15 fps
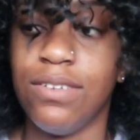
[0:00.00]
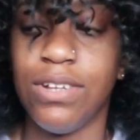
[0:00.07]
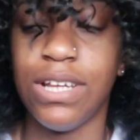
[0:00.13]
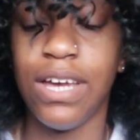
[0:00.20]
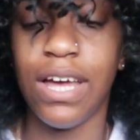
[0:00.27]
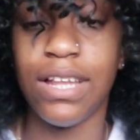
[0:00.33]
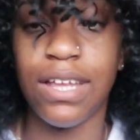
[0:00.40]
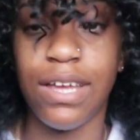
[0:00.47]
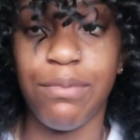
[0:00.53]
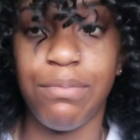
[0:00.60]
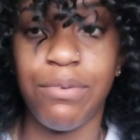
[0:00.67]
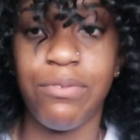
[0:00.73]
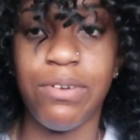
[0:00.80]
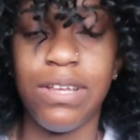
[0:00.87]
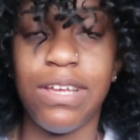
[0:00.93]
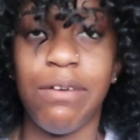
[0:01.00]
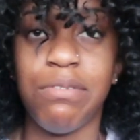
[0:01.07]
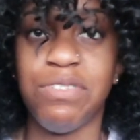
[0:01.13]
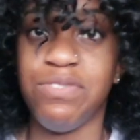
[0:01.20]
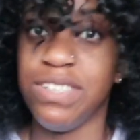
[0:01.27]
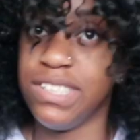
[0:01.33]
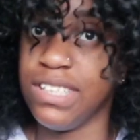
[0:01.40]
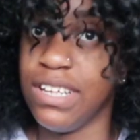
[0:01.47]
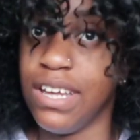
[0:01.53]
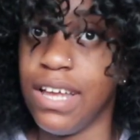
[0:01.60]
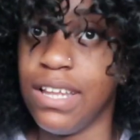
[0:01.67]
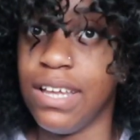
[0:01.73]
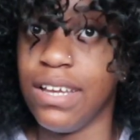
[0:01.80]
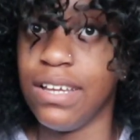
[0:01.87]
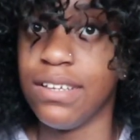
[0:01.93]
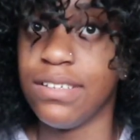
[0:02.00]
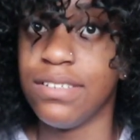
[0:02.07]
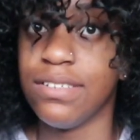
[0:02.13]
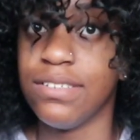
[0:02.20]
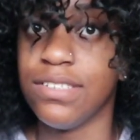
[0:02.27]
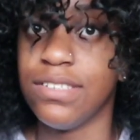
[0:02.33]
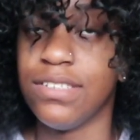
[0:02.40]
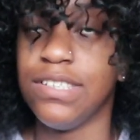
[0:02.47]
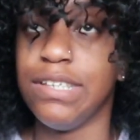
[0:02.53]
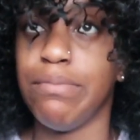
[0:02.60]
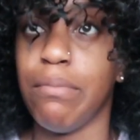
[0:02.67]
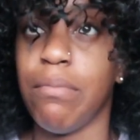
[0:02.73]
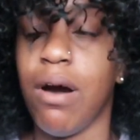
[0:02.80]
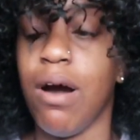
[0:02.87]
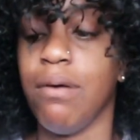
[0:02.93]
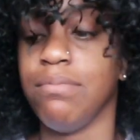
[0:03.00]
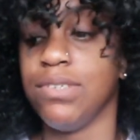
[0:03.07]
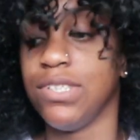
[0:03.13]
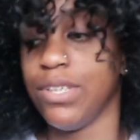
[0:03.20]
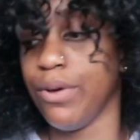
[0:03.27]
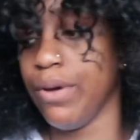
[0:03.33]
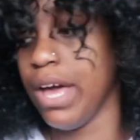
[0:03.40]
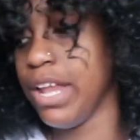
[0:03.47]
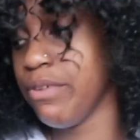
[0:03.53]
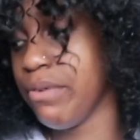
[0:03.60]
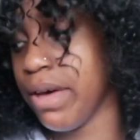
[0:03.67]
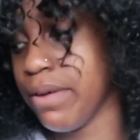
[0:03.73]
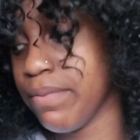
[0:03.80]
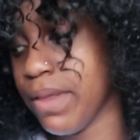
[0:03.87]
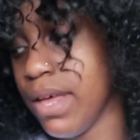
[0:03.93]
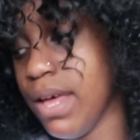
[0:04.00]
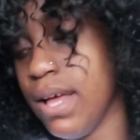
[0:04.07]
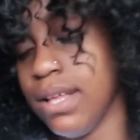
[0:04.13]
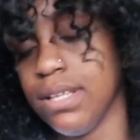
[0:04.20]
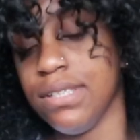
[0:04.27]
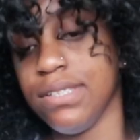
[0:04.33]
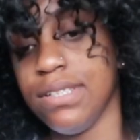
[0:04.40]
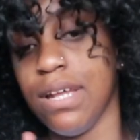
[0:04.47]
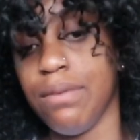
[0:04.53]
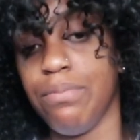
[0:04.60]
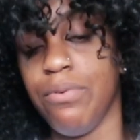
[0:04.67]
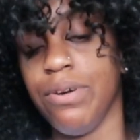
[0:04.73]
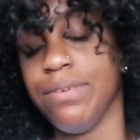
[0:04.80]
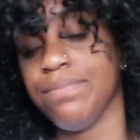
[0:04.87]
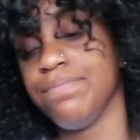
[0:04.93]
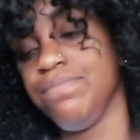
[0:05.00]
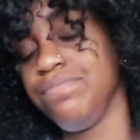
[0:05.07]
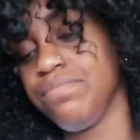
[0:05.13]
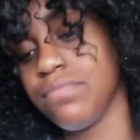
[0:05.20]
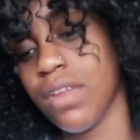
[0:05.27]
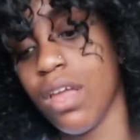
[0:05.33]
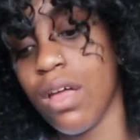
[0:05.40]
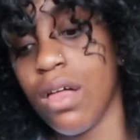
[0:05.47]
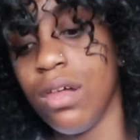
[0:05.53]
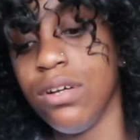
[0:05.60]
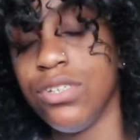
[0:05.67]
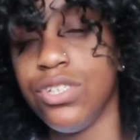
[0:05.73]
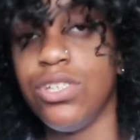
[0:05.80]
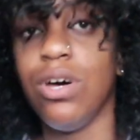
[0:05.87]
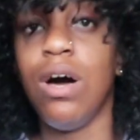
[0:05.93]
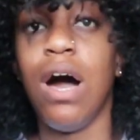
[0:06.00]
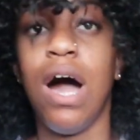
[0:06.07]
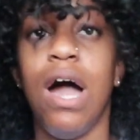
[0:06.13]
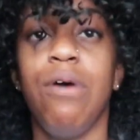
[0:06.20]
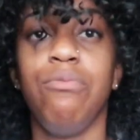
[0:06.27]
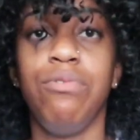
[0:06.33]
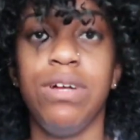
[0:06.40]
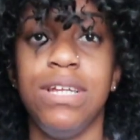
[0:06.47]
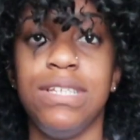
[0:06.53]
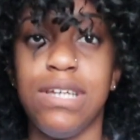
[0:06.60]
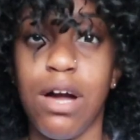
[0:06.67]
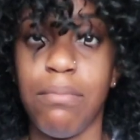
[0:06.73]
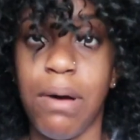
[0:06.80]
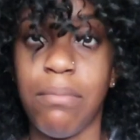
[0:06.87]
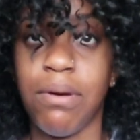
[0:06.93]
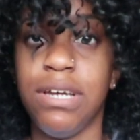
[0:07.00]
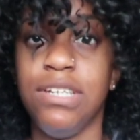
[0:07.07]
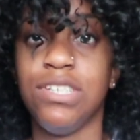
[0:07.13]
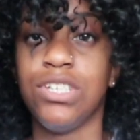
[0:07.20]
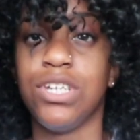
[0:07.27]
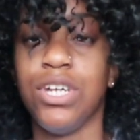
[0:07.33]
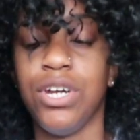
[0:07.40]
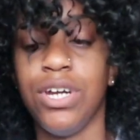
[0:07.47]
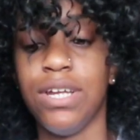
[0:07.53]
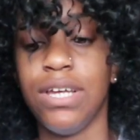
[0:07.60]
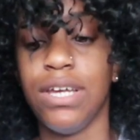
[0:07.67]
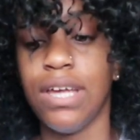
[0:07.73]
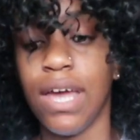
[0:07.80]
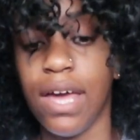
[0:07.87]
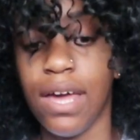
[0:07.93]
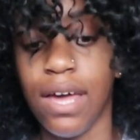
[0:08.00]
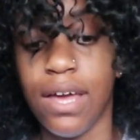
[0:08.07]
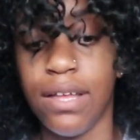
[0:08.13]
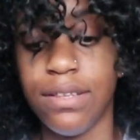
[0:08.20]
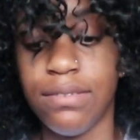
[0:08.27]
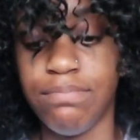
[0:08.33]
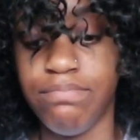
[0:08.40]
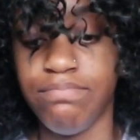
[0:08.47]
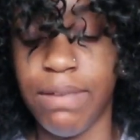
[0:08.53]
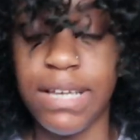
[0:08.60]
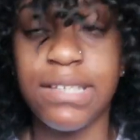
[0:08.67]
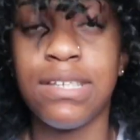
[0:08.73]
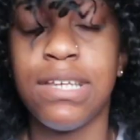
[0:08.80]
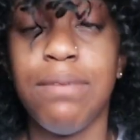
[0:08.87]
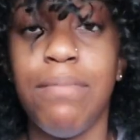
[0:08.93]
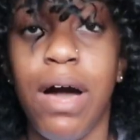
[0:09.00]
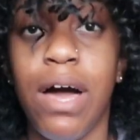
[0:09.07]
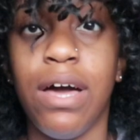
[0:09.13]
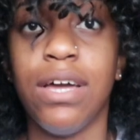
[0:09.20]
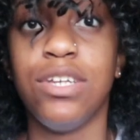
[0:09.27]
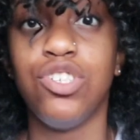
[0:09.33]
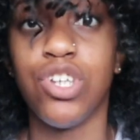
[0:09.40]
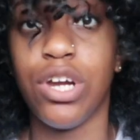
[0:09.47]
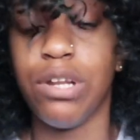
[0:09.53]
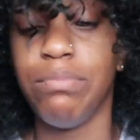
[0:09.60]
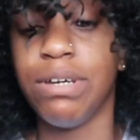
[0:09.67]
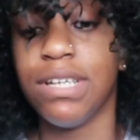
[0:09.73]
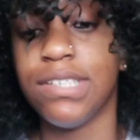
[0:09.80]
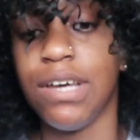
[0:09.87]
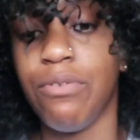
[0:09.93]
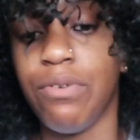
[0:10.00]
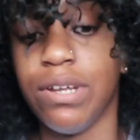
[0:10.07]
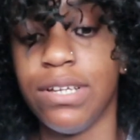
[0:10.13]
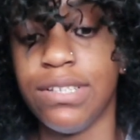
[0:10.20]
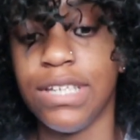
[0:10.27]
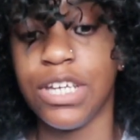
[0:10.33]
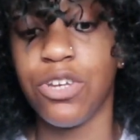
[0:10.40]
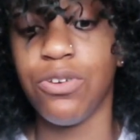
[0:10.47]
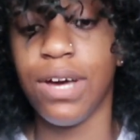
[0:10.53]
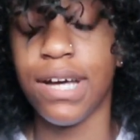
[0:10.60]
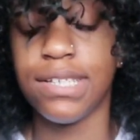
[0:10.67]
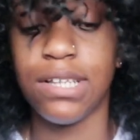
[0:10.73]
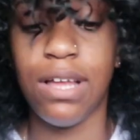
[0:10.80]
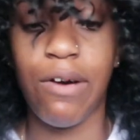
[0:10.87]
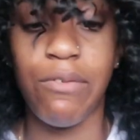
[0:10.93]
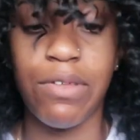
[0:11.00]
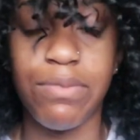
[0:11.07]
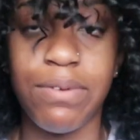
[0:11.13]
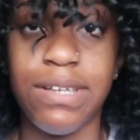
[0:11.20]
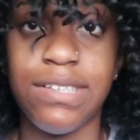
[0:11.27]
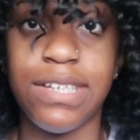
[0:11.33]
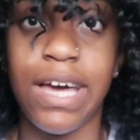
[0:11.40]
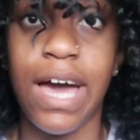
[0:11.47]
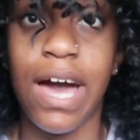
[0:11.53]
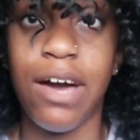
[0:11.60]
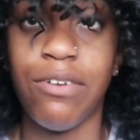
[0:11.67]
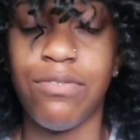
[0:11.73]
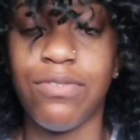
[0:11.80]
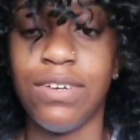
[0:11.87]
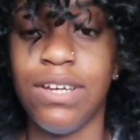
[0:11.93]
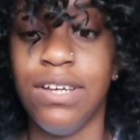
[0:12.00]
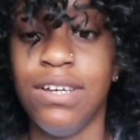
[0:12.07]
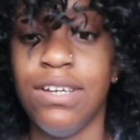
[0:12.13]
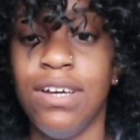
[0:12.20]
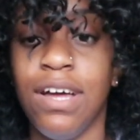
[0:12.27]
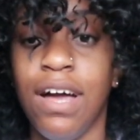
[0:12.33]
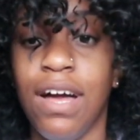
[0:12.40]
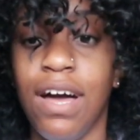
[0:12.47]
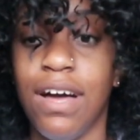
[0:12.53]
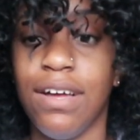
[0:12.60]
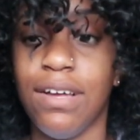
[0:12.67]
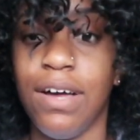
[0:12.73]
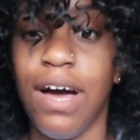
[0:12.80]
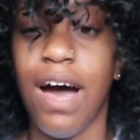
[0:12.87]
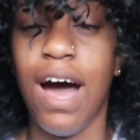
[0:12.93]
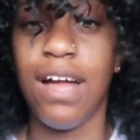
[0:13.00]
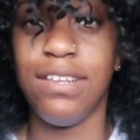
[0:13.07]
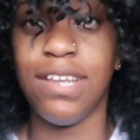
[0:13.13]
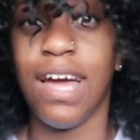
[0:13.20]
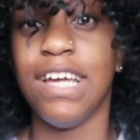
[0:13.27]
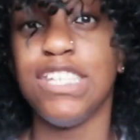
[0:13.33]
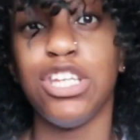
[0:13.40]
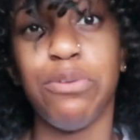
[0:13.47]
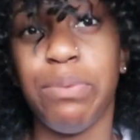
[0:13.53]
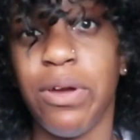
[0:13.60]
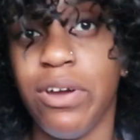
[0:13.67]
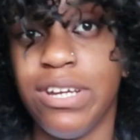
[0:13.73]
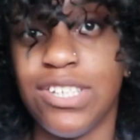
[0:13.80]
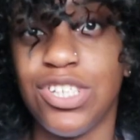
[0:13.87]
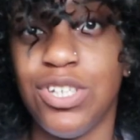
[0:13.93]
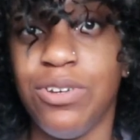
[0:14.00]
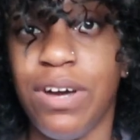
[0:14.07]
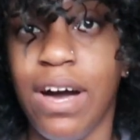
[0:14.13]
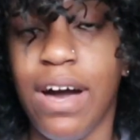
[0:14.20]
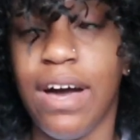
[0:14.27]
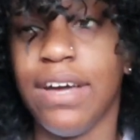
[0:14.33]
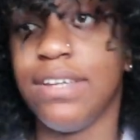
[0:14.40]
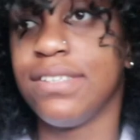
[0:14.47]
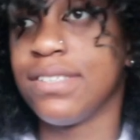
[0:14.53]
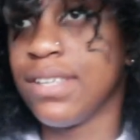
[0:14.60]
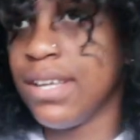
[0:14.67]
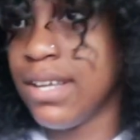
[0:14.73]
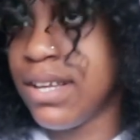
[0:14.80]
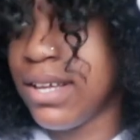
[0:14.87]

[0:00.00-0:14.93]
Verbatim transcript: LA, but really I was visiting LA to see my mom. So anyway, it's not the point. So I'm really talking about my insecurity and basically my journey, because I want to take you guys along with me to have a nice appearance to you guys.